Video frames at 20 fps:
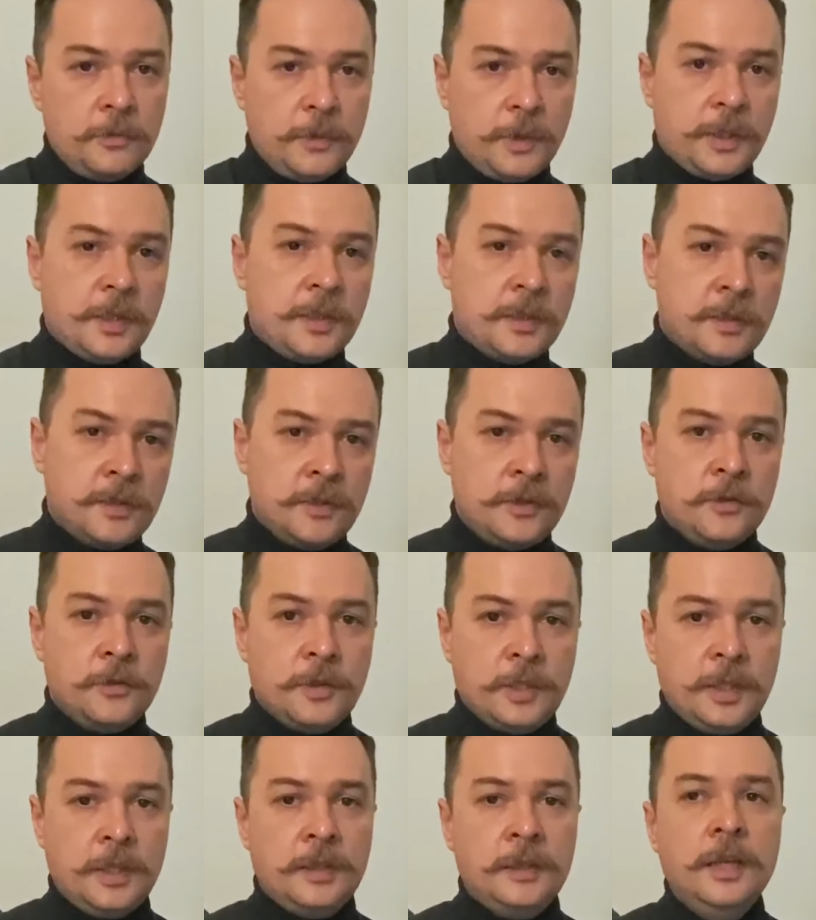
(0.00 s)
because you
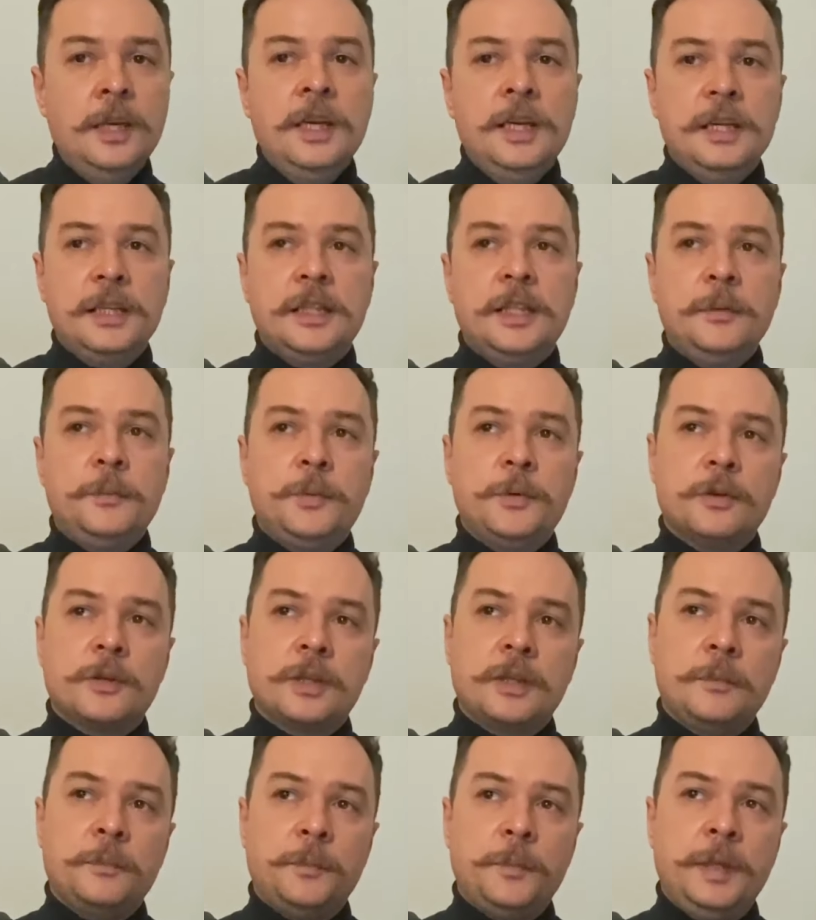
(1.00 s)
can keep your
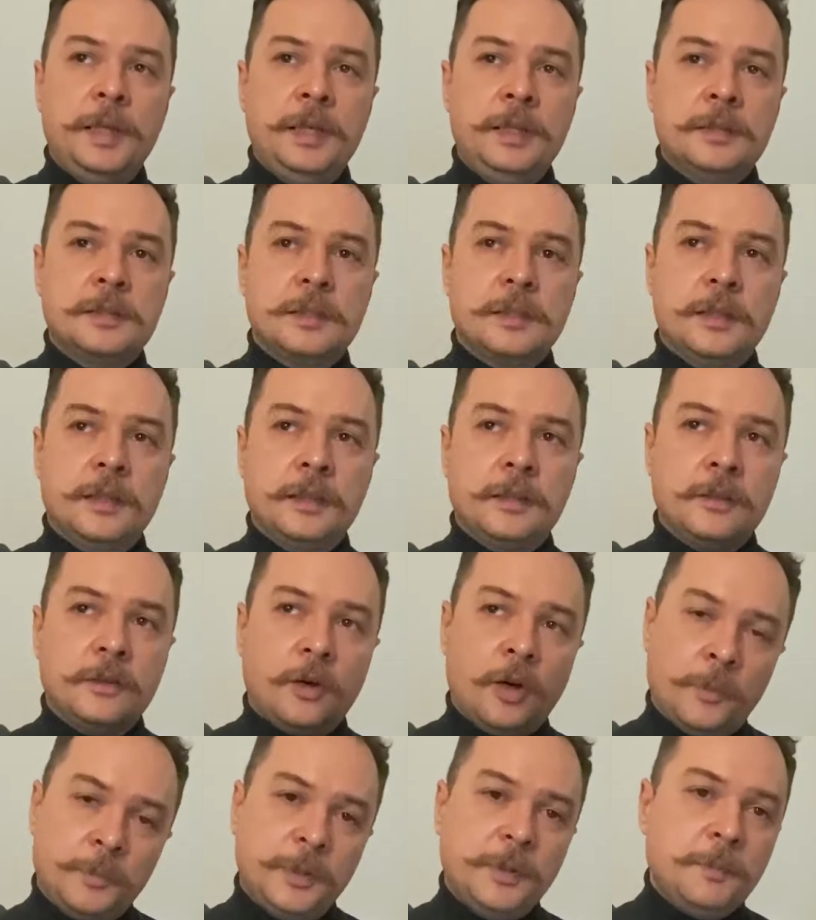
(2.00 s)
campaigns like
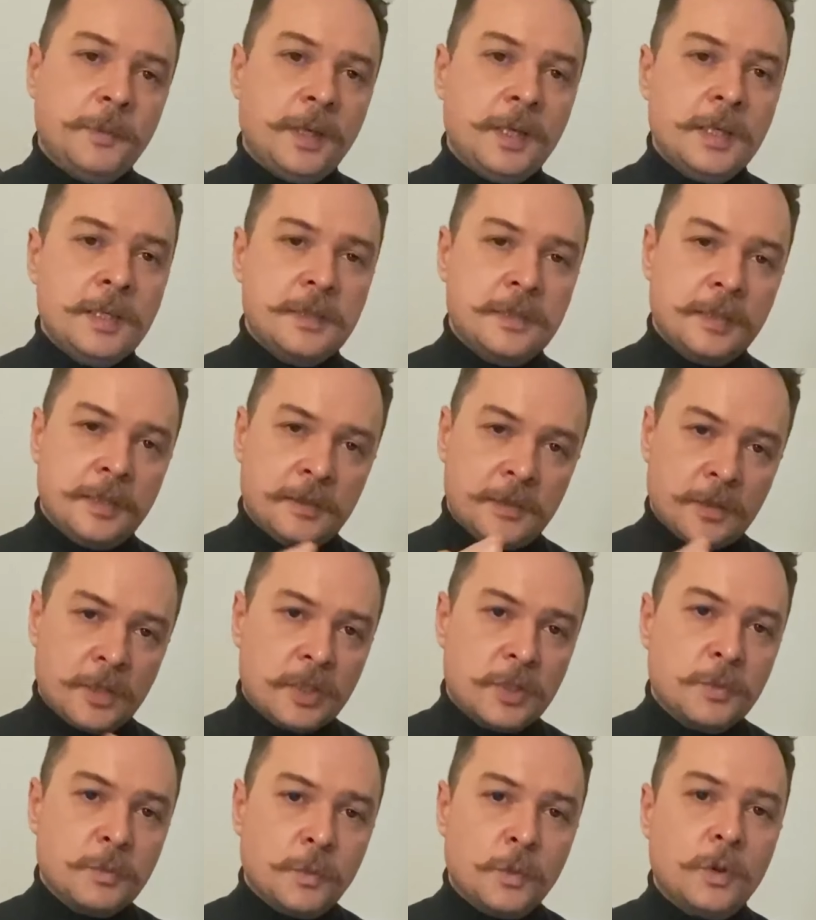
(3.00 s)
optimized and
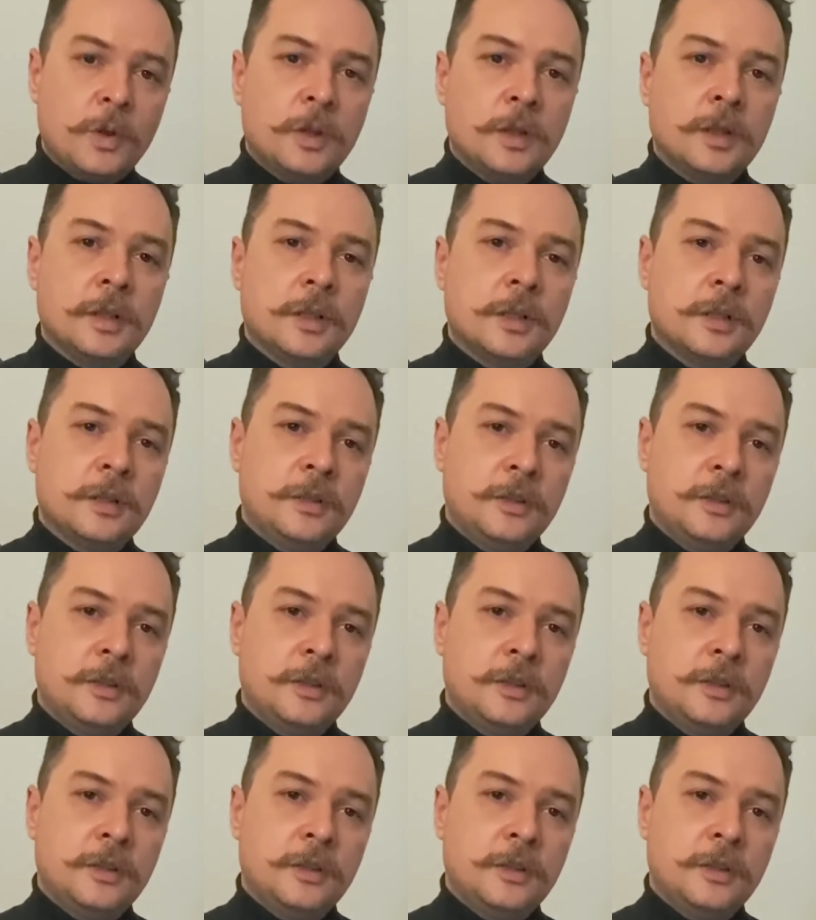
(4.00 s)
smaller,